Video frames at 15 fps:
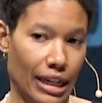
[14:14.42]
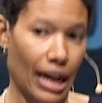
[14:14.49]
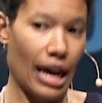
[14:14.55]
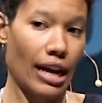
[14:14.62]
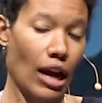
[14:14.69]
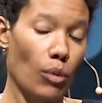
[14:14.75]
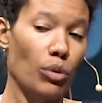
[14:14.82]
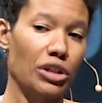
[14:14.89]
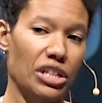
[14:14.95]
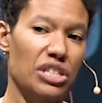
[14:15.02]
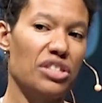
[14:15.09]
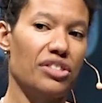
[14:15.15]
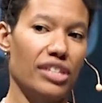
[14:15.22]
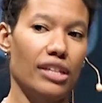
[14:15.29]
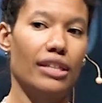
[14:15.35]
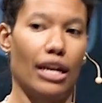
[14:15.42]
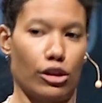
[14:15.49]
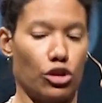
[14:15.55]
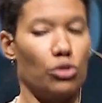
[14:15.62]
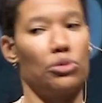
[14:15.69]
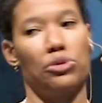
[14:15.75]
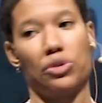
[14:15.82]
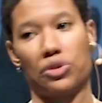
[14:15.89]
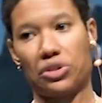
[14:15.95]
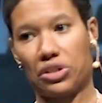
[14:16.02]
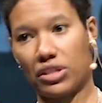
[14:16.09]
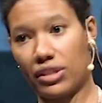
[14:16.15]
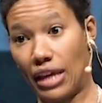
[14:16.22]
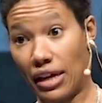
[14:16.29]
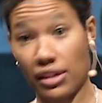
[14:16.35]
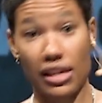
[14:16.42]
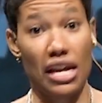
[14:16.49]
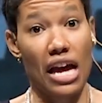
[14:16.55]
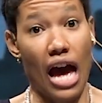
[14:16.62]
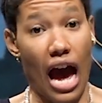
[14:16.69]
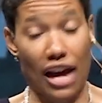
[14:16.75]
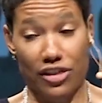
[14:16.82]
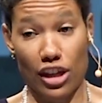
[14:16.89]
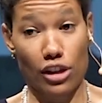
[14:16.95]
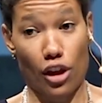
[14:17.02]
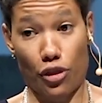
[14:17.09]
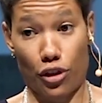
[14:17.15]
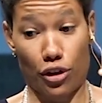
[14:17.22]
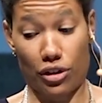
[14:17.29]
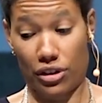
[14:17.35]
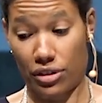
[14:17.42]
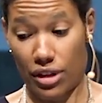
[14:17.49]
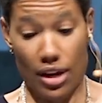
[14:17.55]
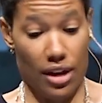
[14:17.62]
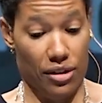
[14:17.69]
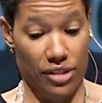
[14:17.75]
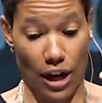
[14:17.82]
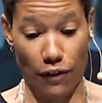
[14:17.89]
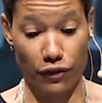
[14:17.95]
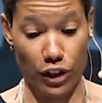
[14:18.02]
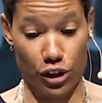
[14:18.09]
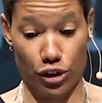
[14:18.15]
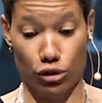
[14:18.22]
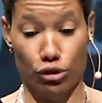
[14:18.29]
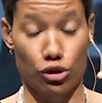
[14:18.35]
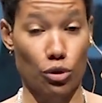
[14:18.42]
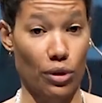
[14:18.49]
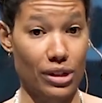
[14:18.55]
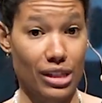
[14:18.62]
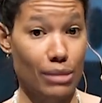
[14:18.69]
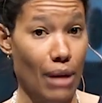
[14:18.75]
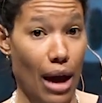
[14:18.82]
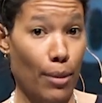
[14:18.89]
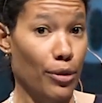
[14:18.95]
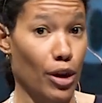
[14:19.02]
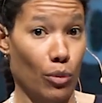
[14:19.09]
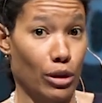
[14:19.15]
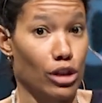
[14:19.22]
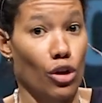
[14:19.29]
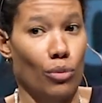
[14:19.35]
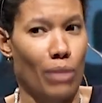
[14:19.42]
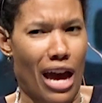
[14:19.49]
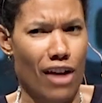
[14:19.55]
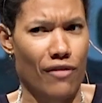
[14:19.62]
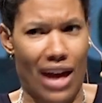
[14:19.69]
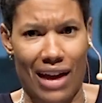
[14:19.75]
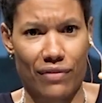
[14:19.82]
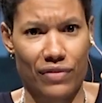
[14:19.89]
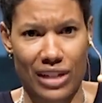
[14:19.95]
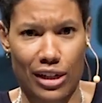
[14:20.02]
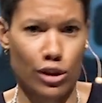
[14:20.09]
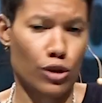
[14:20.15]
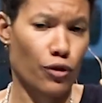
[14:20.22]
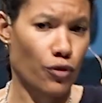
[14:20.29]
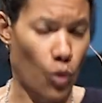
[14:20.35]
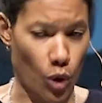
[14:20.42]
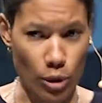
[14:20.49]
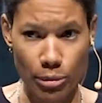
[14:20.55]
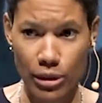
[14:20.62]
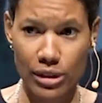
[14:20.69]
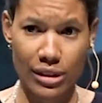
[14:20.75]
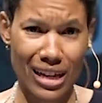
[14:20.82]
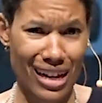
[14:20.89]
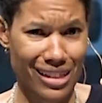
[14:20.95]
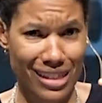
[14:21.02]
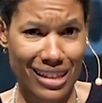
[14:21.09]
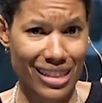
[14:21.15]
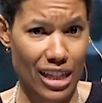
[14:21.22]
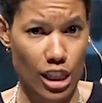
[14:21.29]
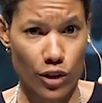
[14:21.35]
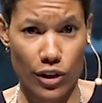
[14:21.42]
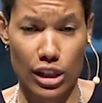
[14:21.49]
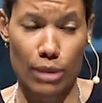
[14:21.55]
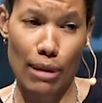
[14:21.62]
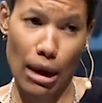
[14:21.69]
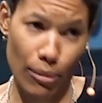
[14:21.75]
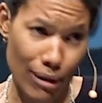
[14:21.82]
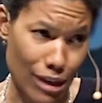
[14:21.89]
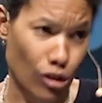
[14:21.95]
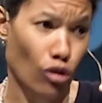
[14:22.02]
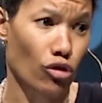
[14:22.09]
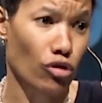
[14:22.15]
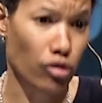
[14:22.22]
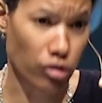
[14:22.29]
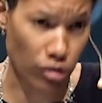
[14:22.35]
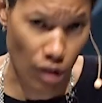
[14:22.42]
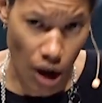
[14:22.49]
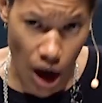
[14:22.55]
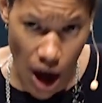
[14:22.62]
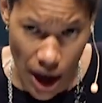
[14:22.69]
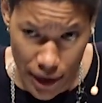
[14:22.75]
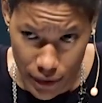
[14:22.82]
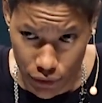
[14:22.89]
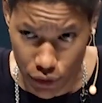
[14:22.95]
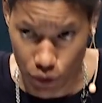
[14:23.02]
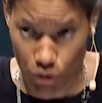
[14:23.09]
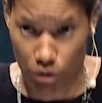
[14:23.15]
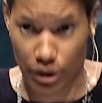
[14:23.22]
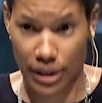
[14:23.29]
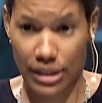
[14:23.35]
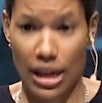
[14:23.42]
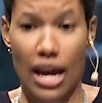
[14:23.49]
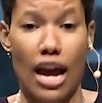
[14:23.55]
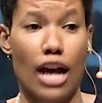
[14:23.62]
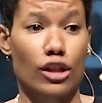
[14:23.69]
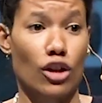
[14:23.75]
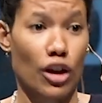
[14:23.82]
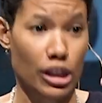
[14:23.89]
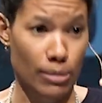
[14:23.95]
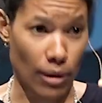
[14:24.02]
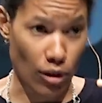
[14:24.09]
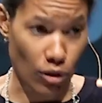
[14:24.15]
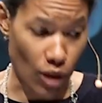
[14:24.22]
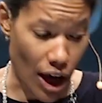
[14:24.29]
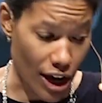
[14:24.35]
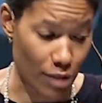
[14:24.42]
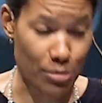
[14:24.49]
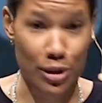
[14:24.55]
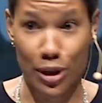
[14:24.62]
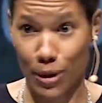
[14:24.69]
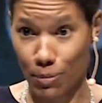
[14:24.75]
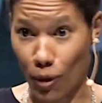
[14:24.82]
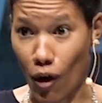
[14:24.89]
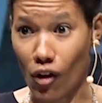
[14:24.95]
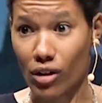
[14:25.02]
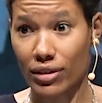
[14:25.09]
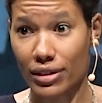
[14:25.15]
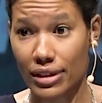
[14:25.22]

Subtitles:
And I would concede that to a certain extent. I think that there is definitely certain stories in the Bible that we don't have evidence for, per se. I think that's fair. The Bible has a lot of stories and talks about a lot of people.